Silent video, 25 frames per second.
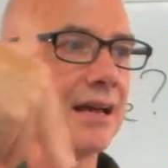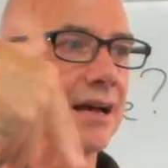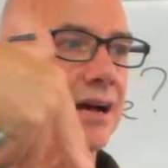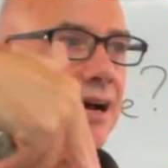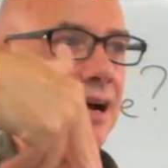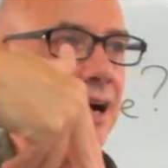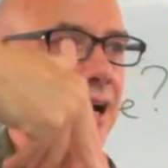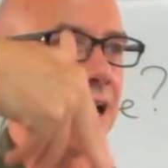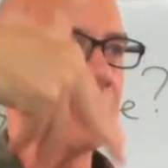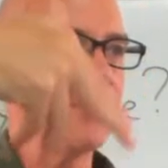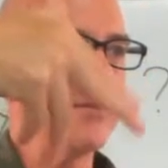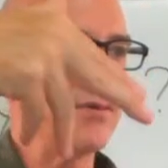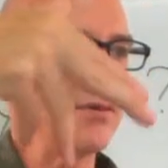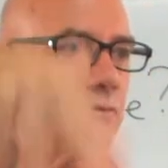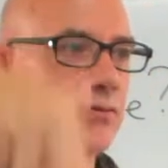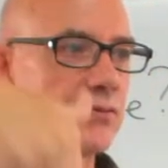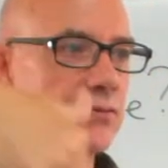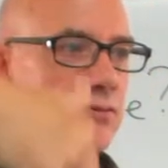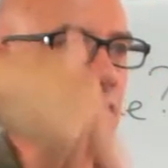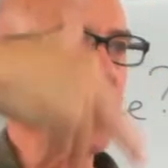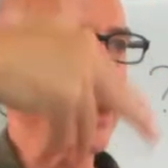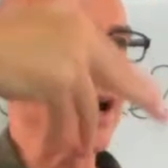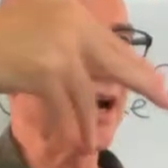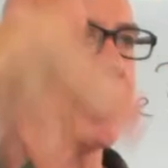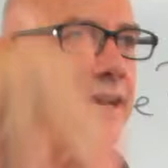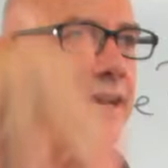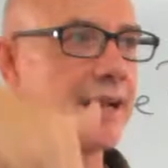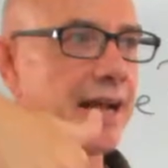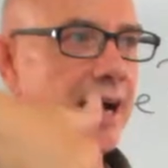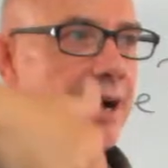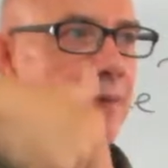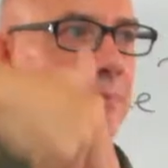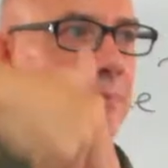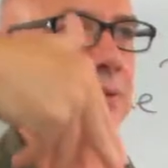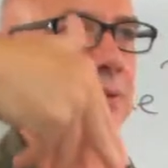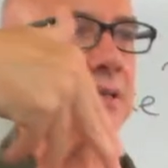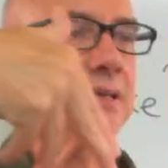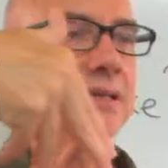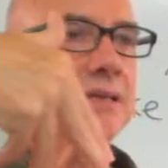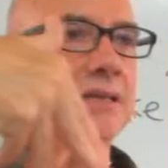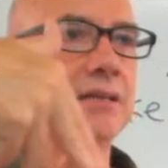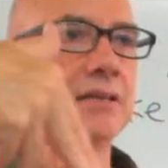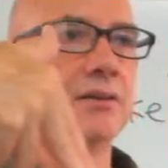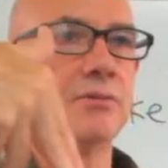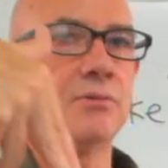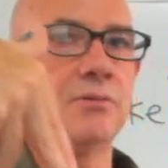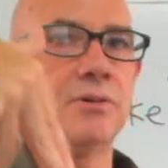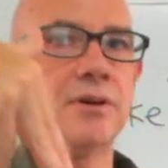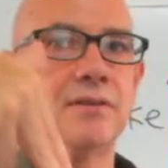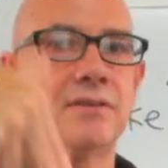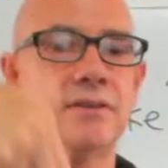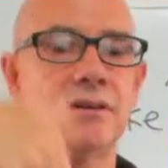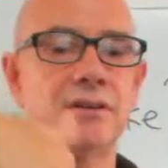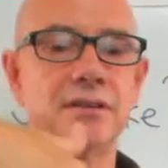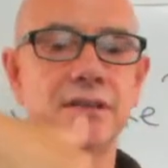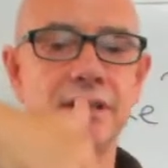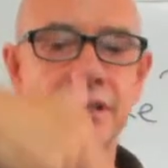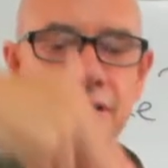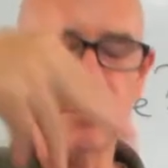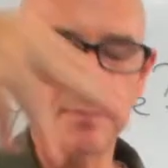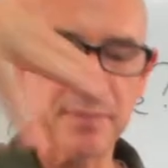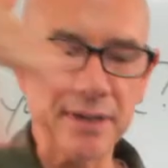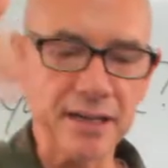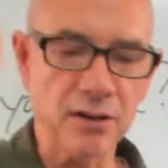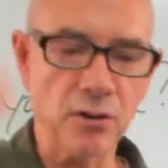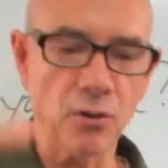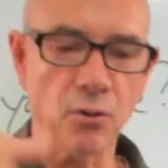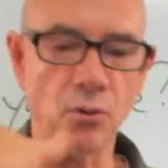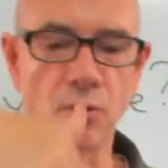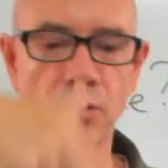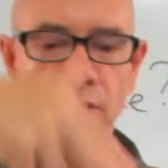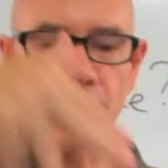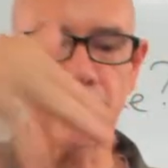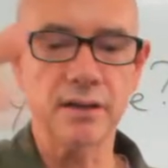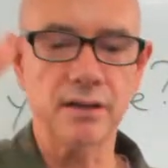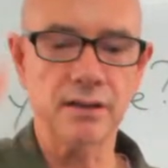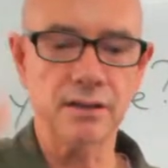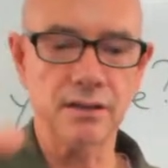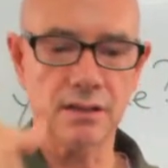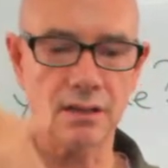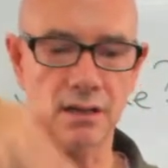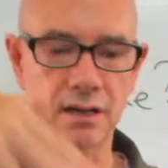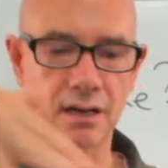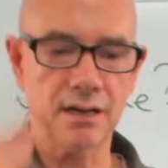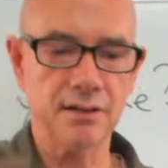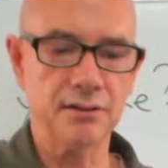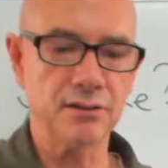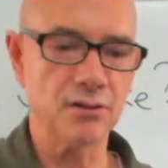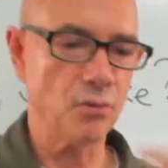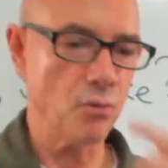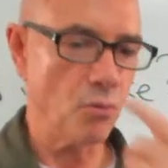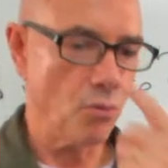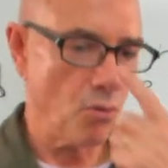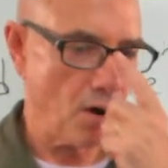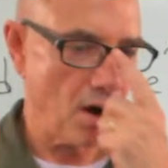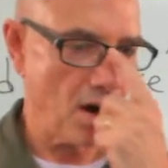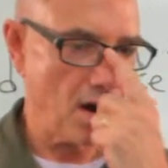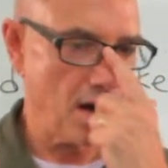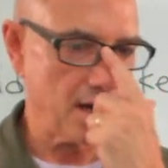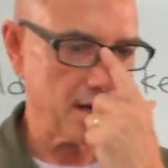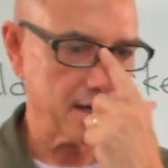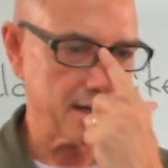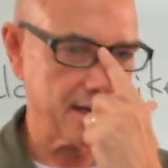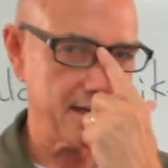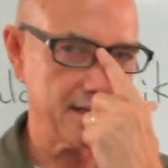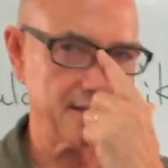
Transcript: um, fry it up with a little bit of oil on the wok.